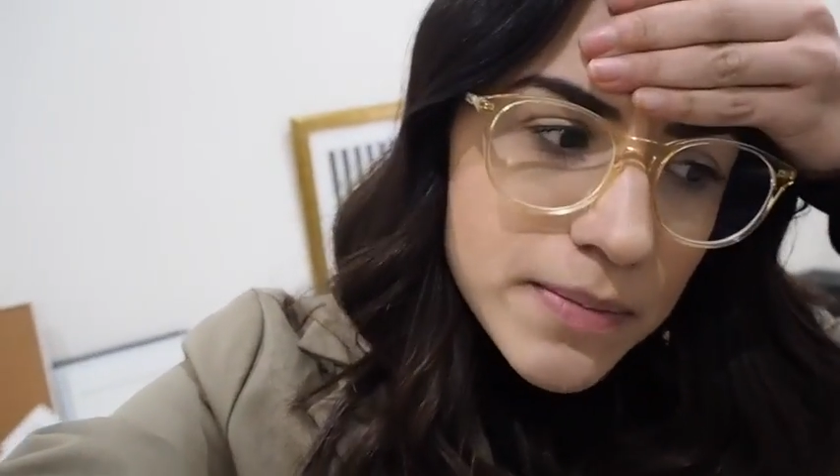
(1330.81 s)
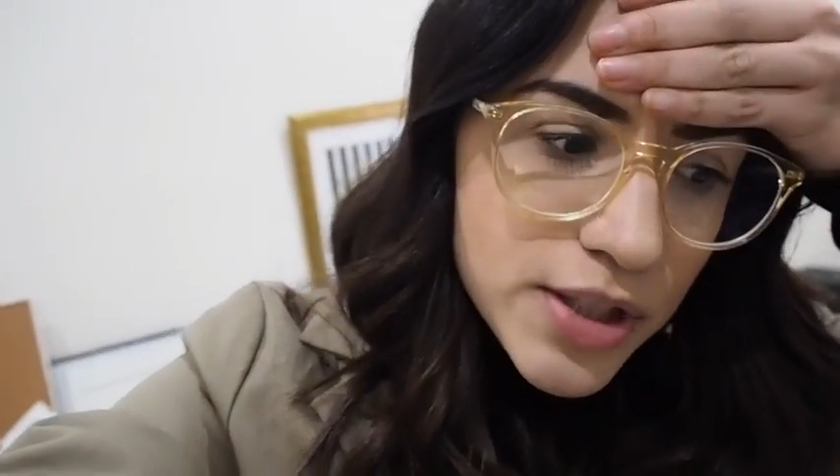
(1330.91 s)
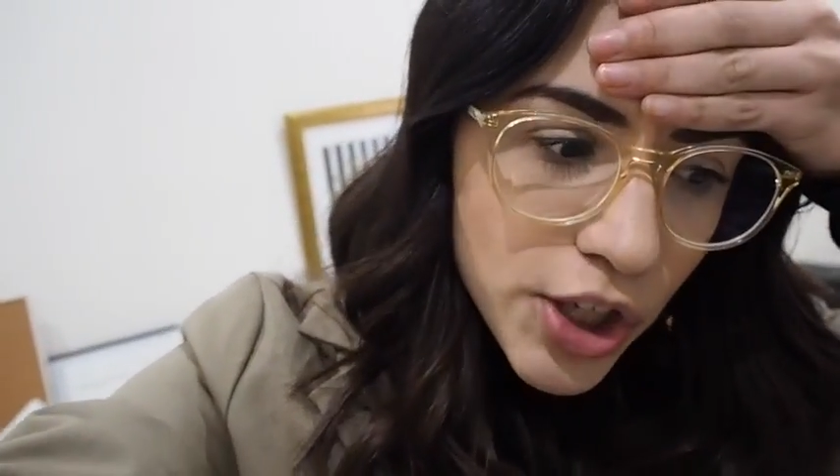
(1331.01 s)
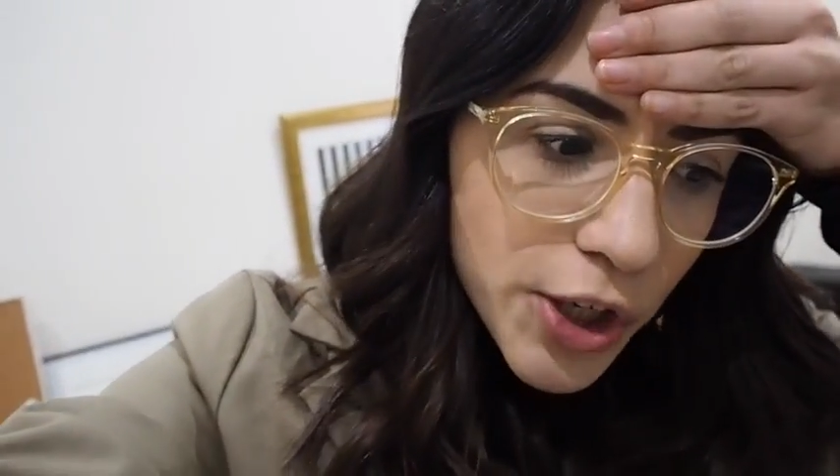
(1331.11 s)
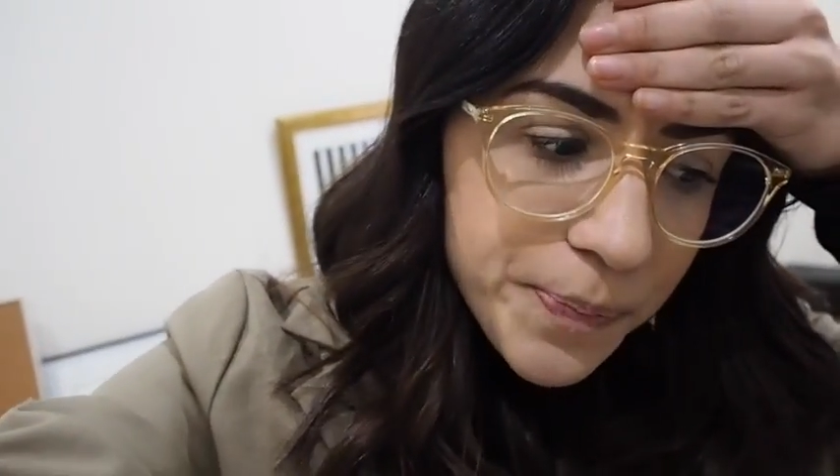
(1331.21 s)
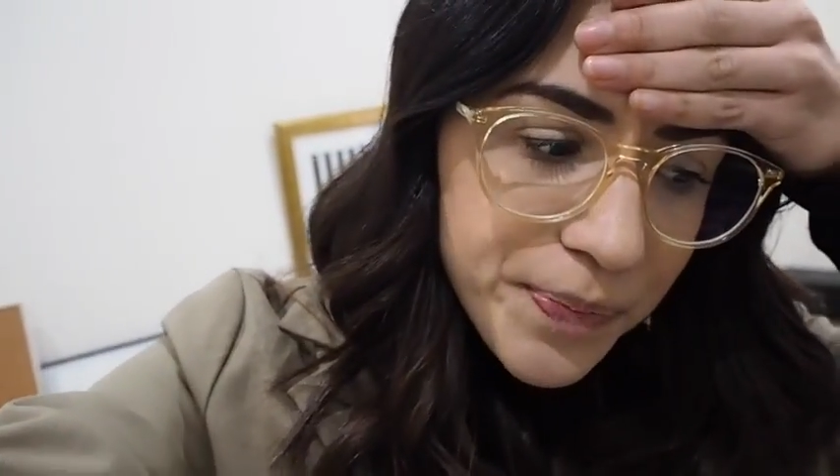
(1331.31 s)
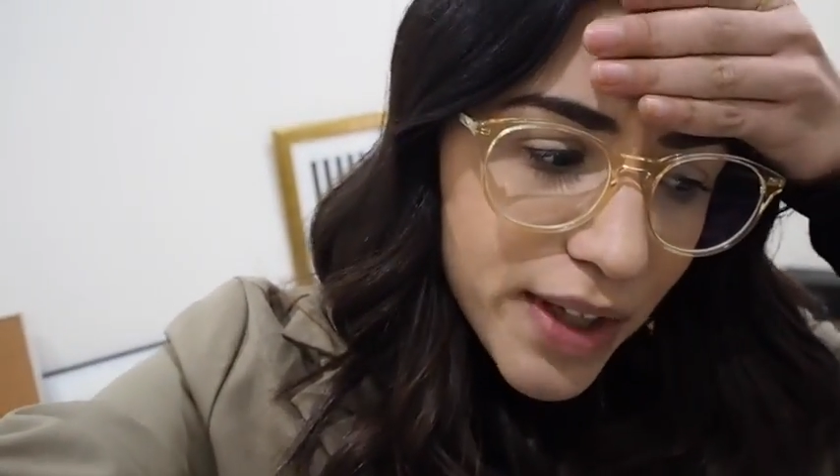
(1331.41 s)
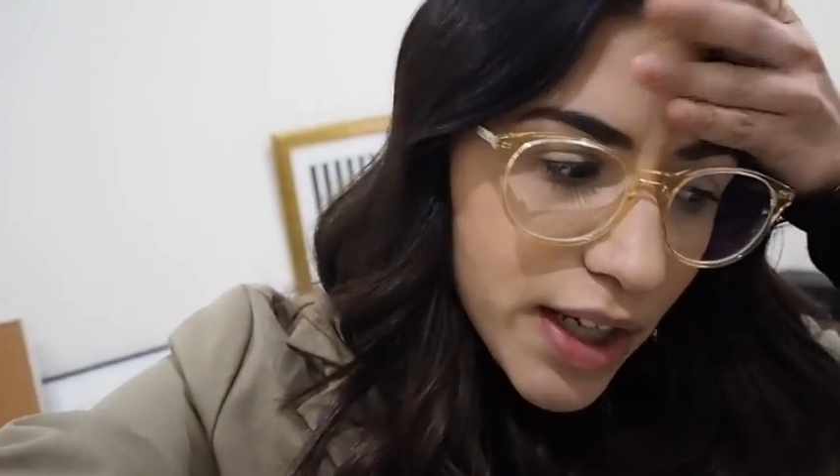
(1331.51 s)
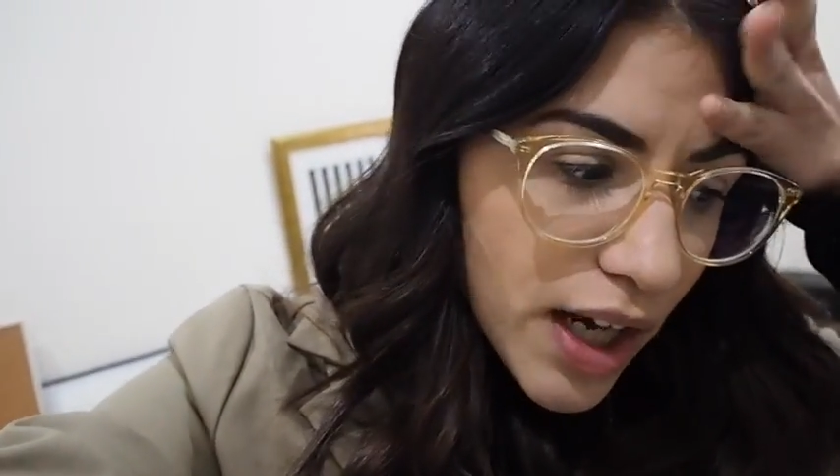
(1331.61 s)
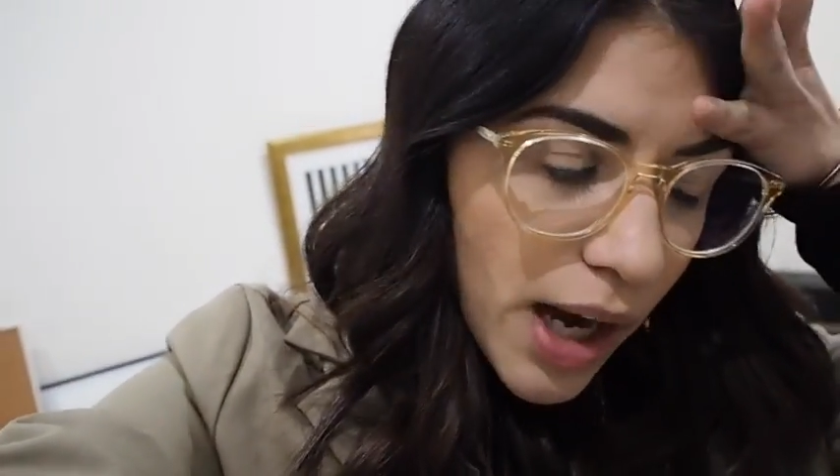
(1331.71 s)
So
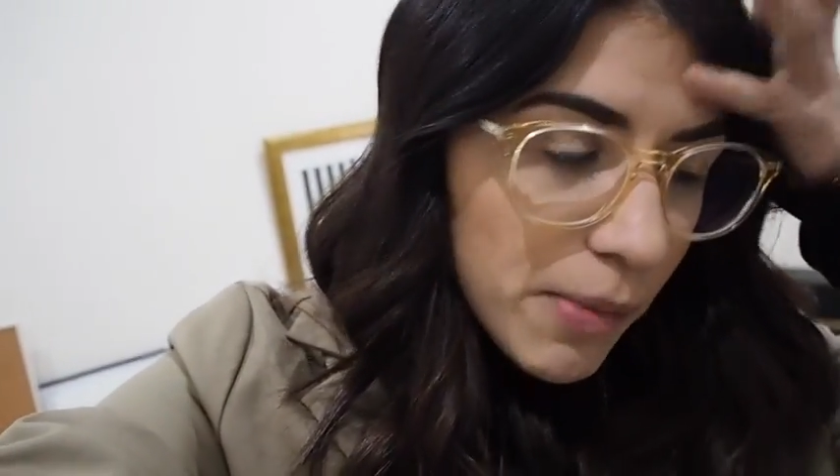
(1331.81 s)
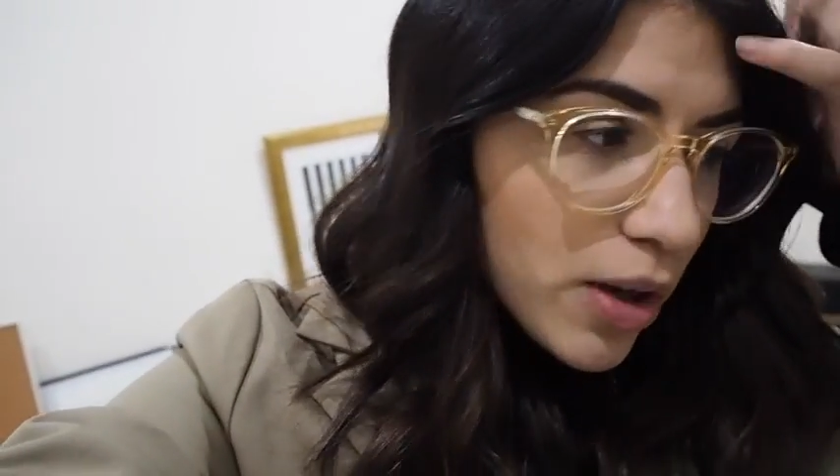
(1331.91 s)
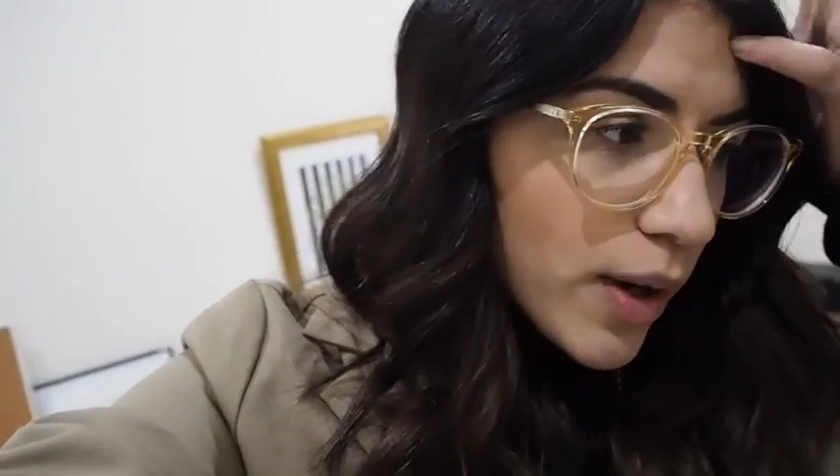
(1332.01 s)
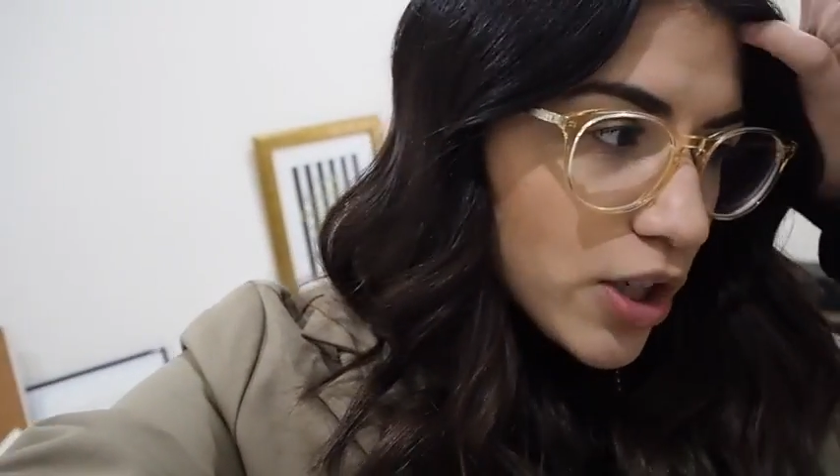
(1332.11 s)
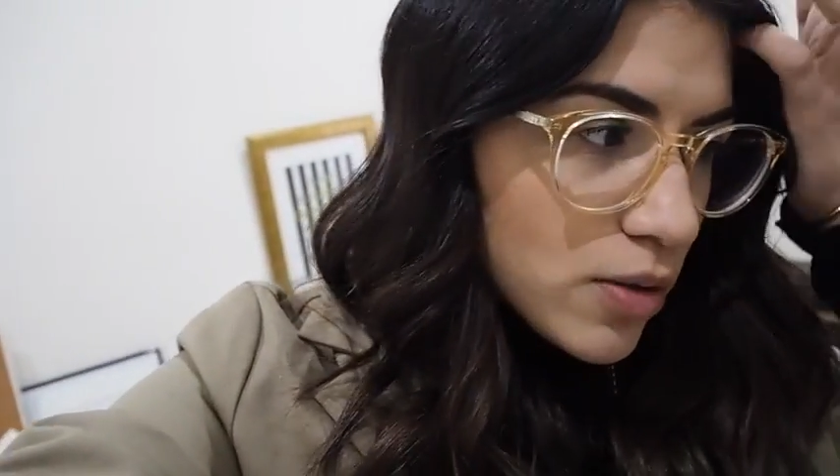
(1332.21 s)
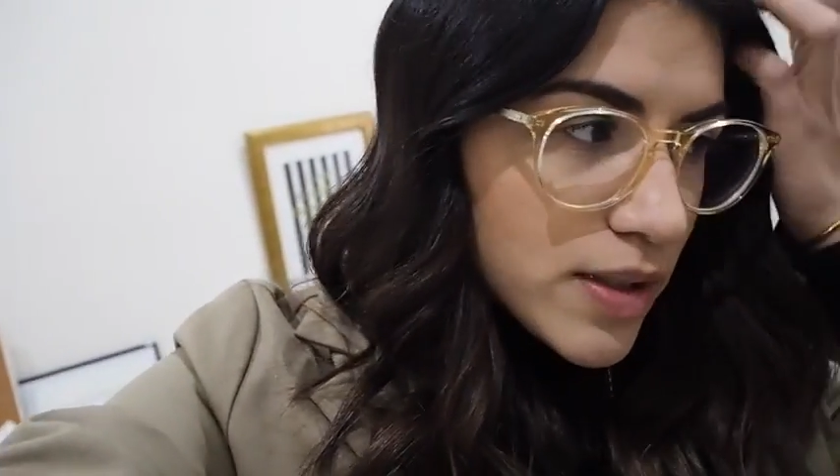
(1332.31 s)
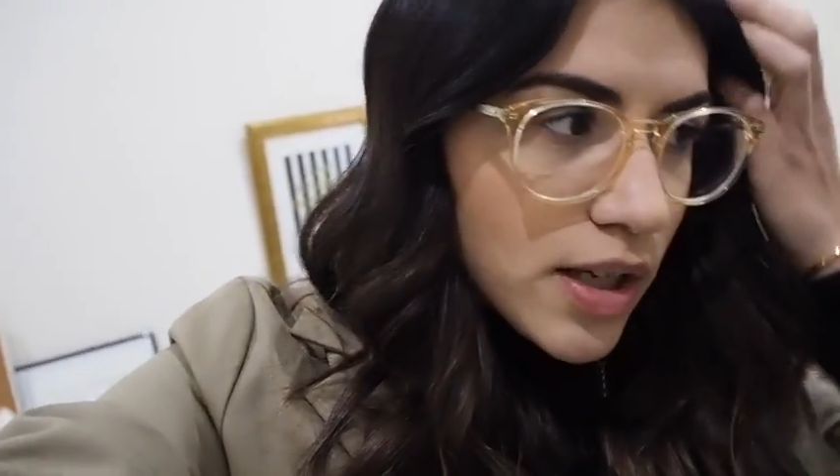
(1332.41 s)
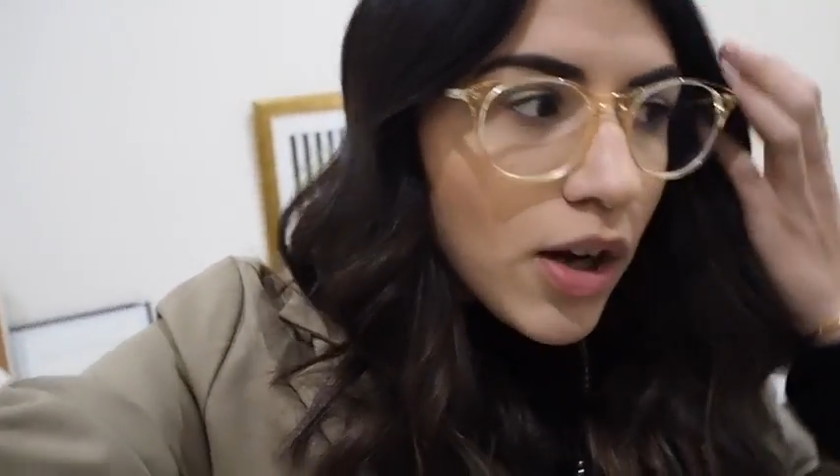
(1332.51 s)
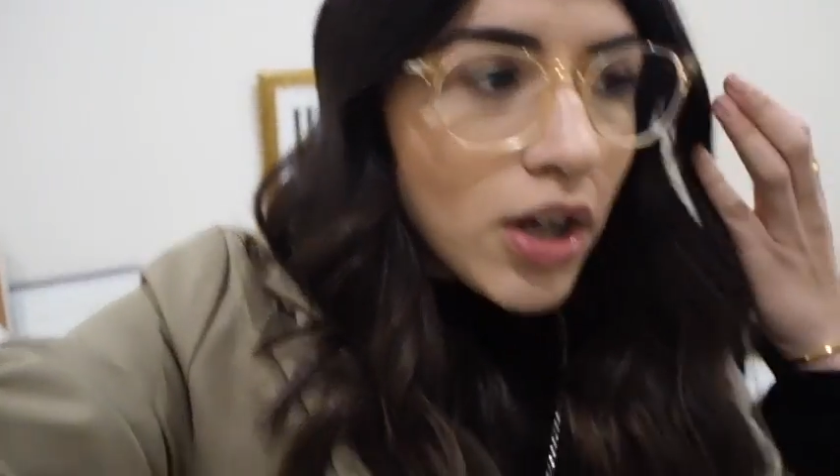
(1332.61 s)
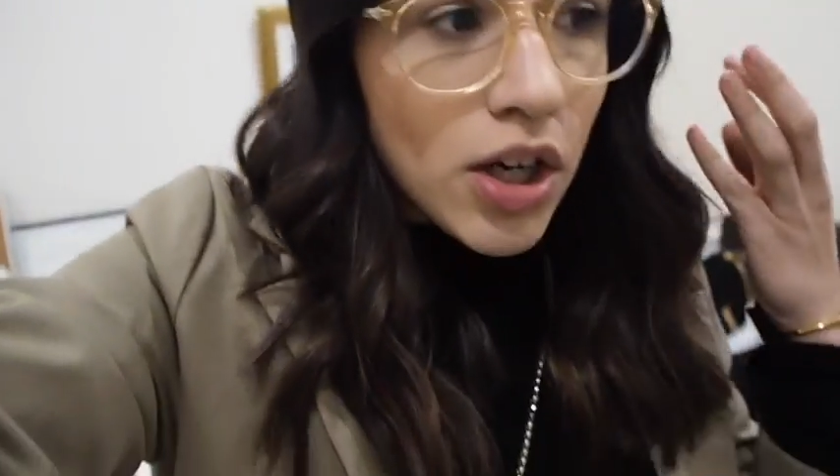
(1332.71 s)
I'm not quite sure what's
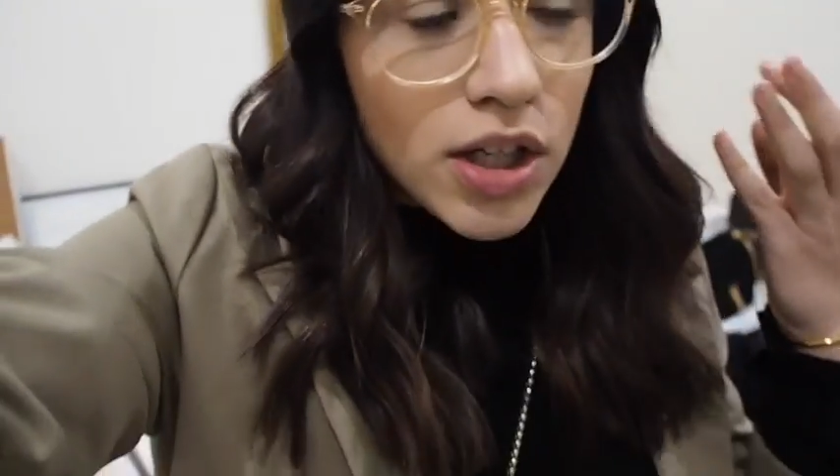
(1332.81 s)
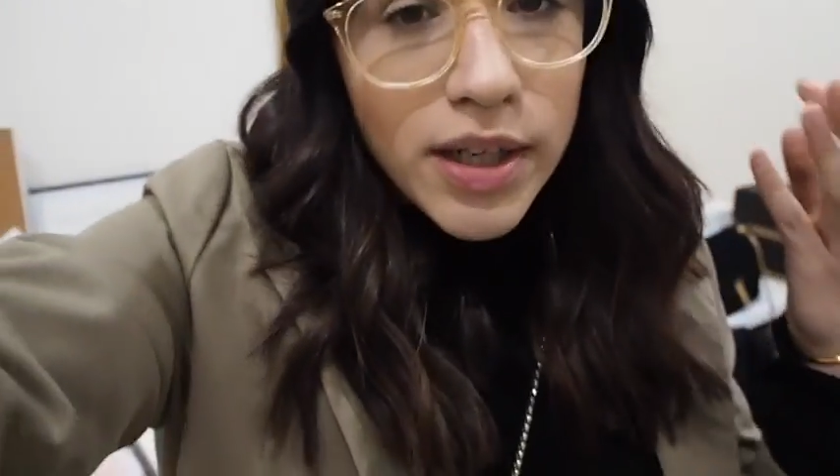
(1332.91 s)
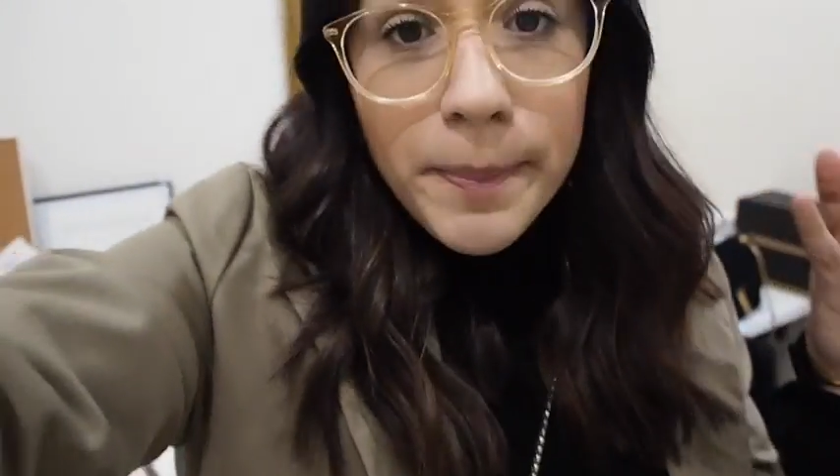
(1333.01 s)
going on.